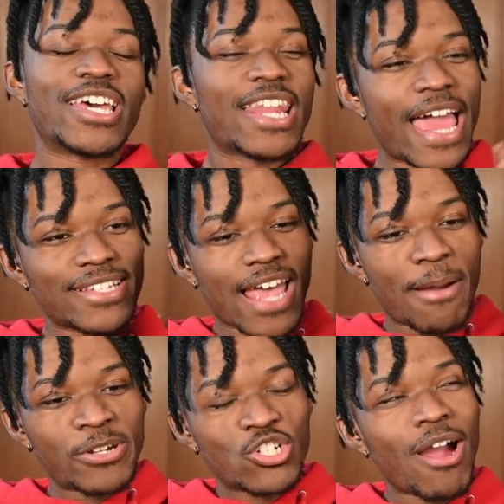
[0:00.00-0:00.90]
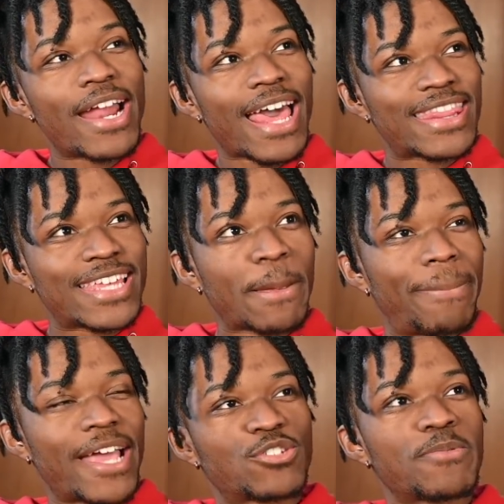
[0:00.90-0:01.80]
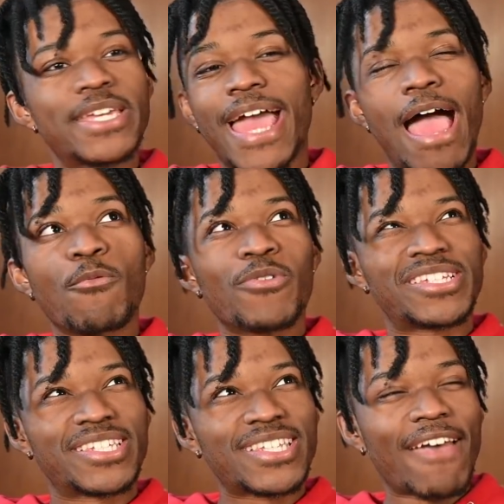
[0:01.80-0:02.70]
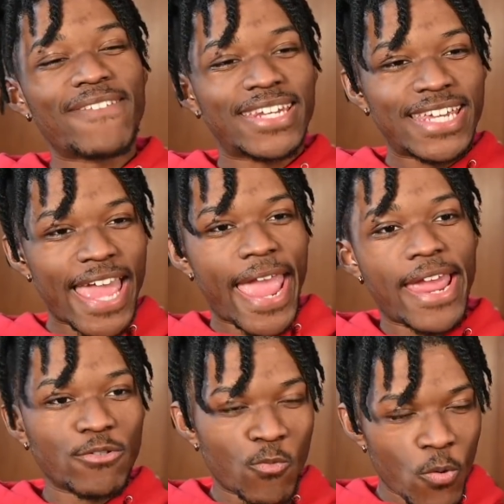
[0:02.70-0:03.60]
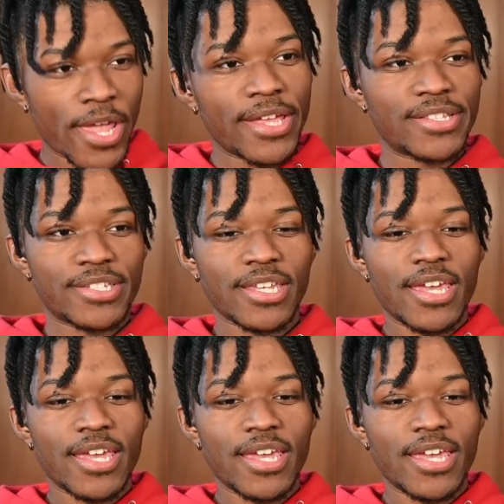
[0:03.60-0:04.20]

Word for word: Last time we tried it, I think the best we got was 78 wins.